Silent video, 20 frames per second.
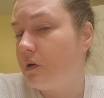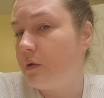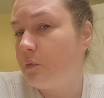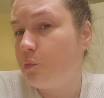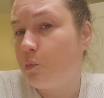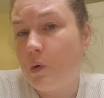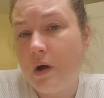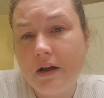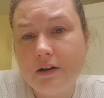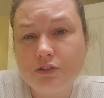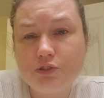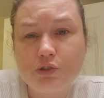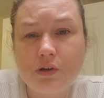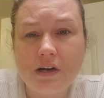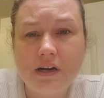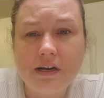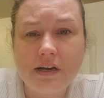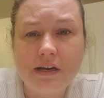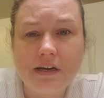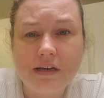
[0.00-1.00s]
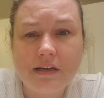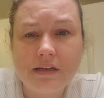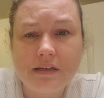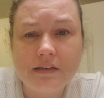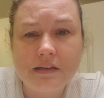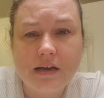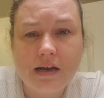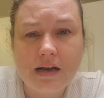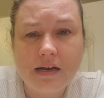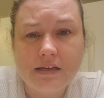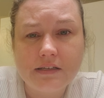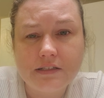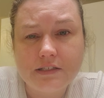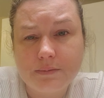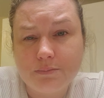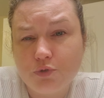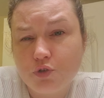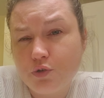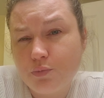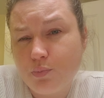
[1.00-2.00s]
while trying on
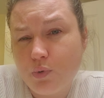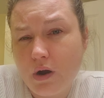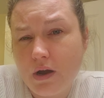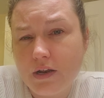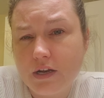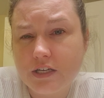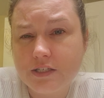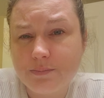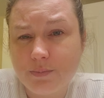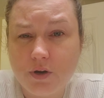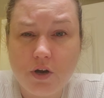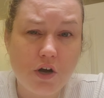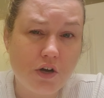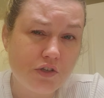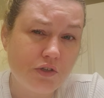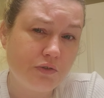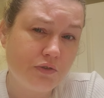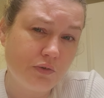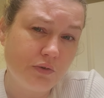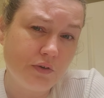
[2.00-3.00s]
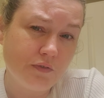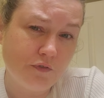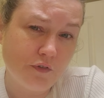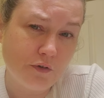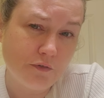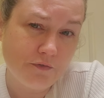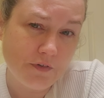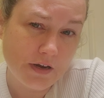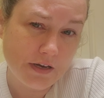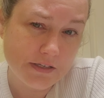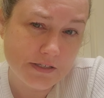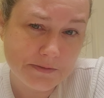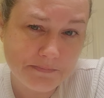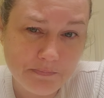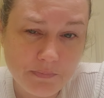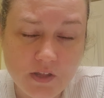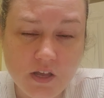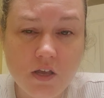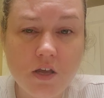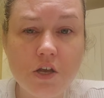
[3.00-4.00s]
some new products but also doing a full face.
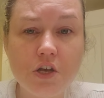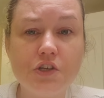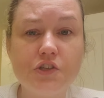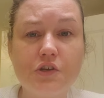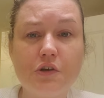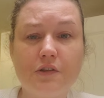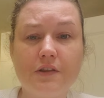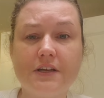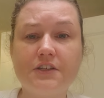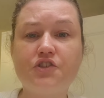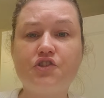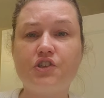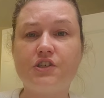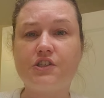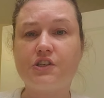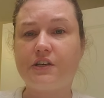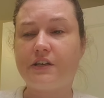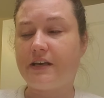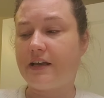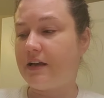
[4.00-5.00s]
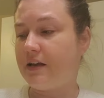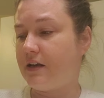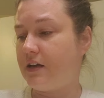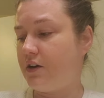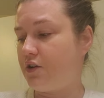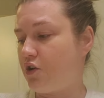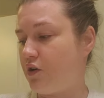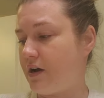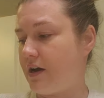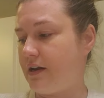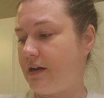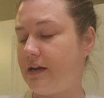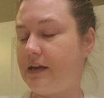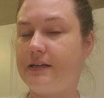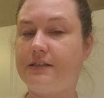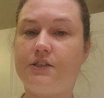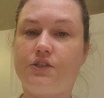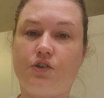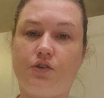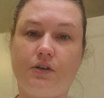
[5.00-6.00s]
So let's just go ahead and
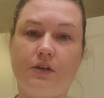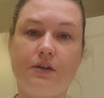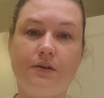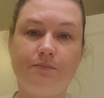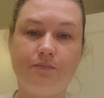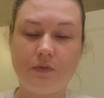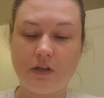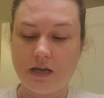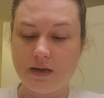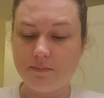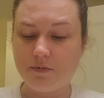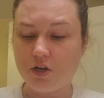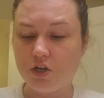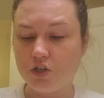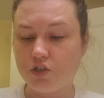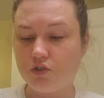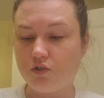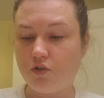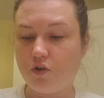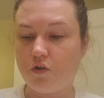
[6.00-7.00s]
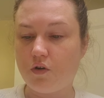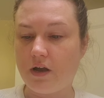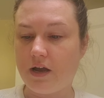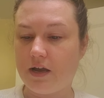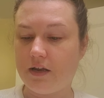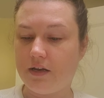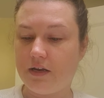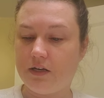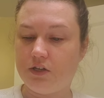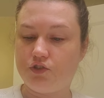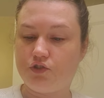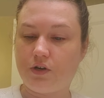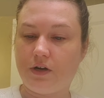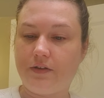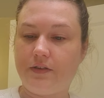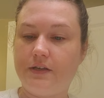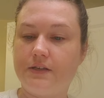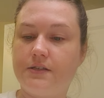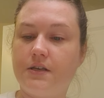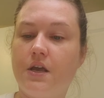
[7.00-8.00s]
get started. I'm going to go ahead and try
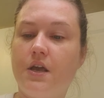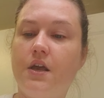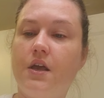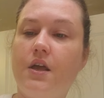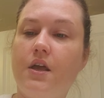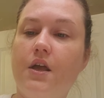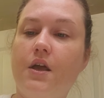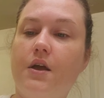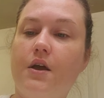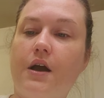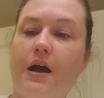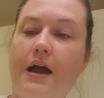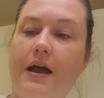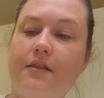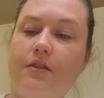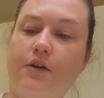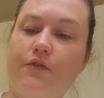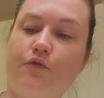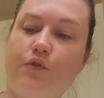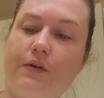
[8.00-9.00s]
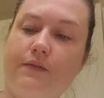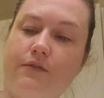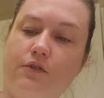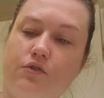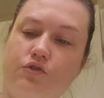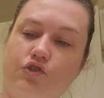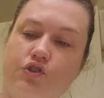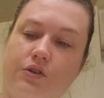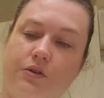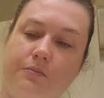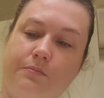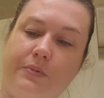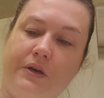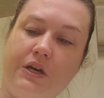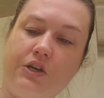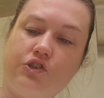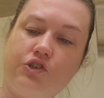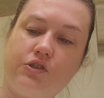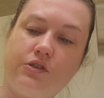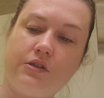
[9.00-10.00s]
this I Love Revolution
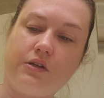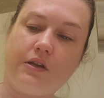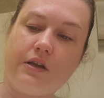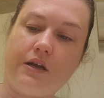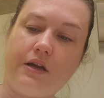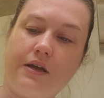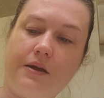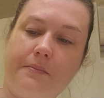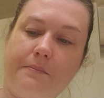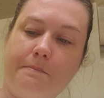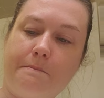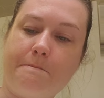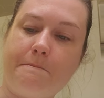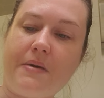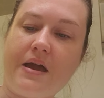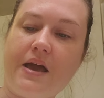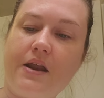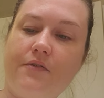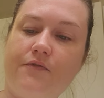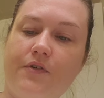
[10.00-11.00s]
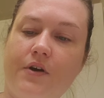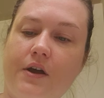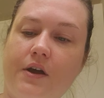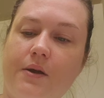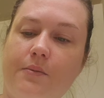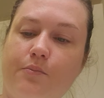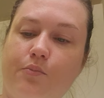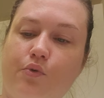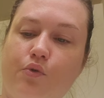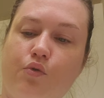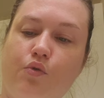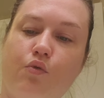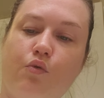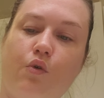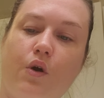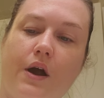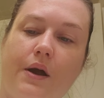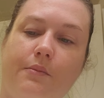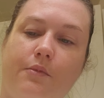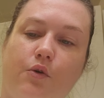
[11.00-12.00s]
Peach Delight Mattifying
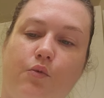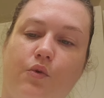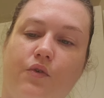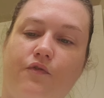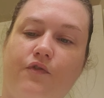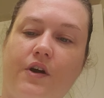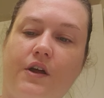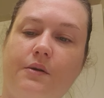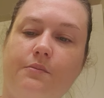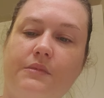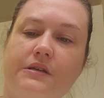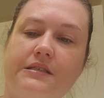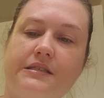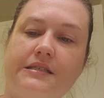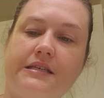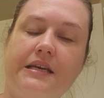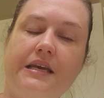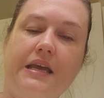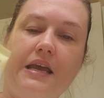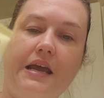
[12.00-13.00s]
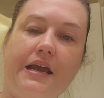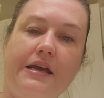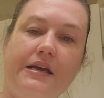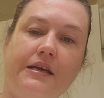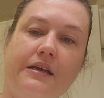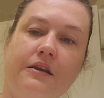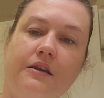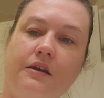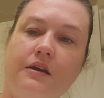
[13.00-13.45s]
Primer with vitamin C